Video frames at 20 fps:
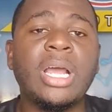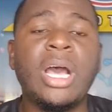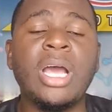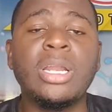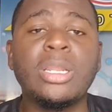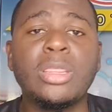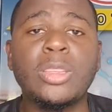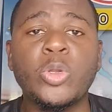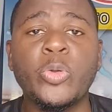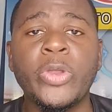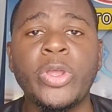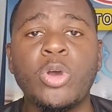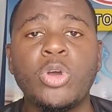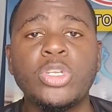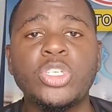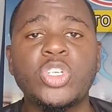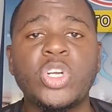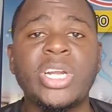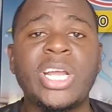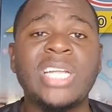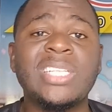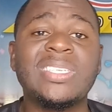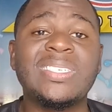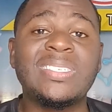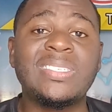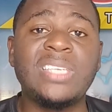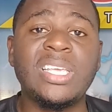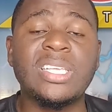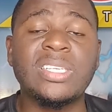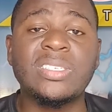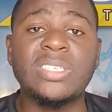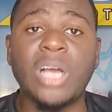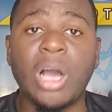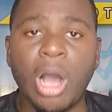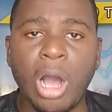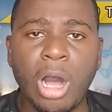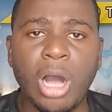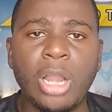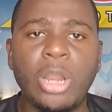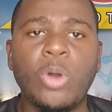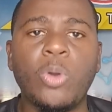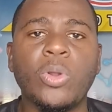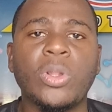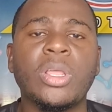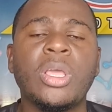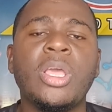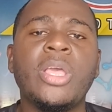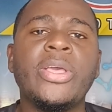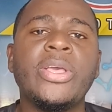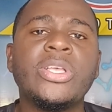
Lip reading: and 306 all out.